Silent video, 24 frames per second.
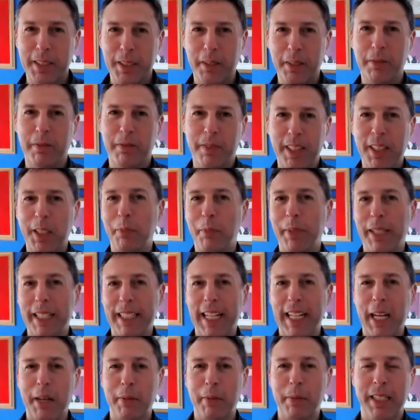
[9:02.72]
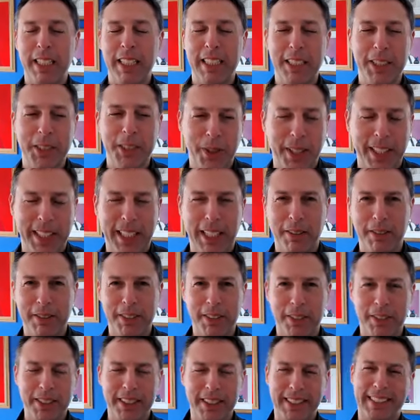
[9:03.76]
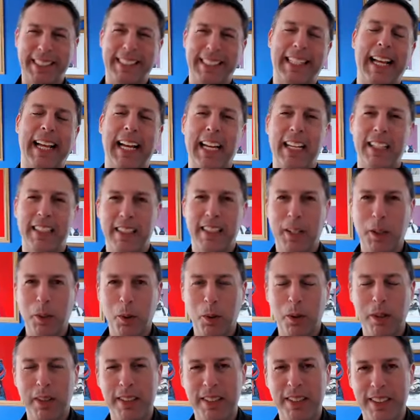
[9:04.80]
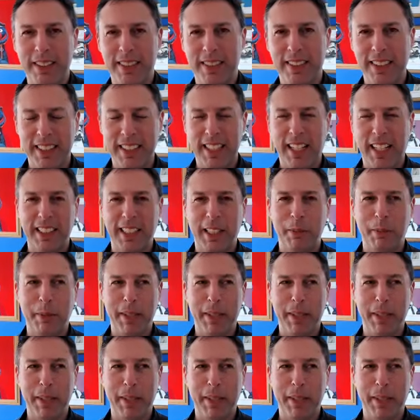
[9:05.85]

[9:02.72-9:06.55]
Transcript: a fairly big name in the industry, and I was always just like, no, it's nothing.